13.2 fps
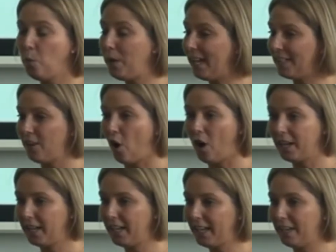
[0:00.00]
We could
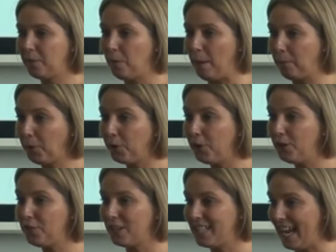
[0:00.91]

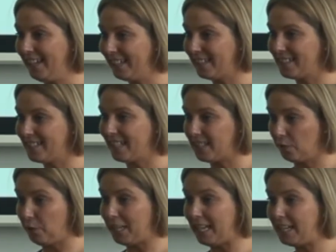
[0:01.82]
improve their technical skills
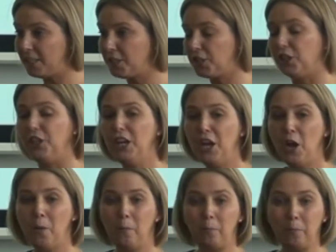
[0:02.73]
if we needed to,
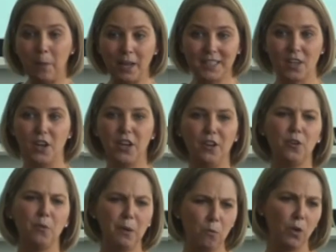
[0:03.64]
but
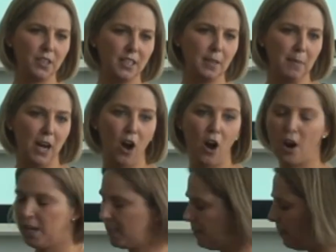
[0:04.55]
we wanted them at
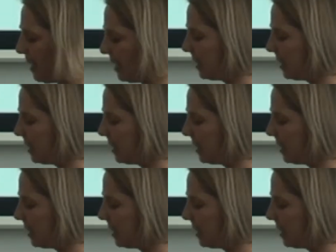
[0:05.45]
heart to be